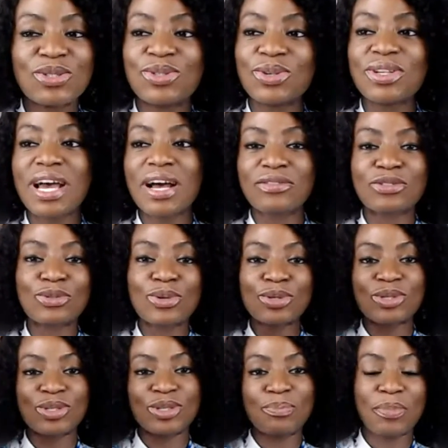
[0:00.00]
You don't have to
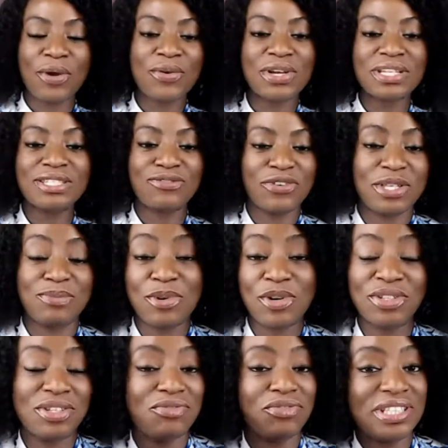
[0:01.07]
go to the parents first,
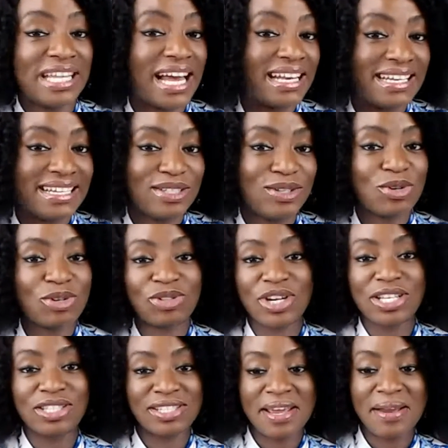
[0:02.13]
because even that lady you're
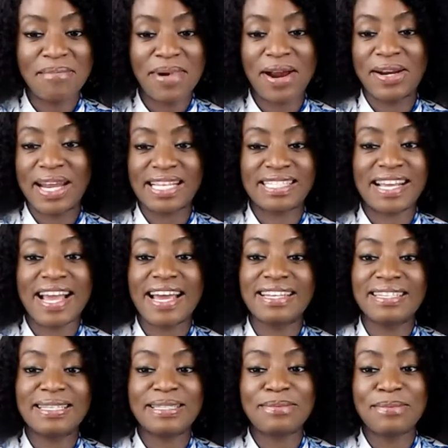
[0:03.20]
trying to get married as a guy,
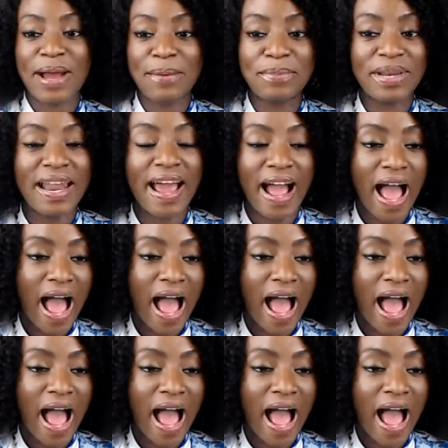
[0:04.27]
lady might be like,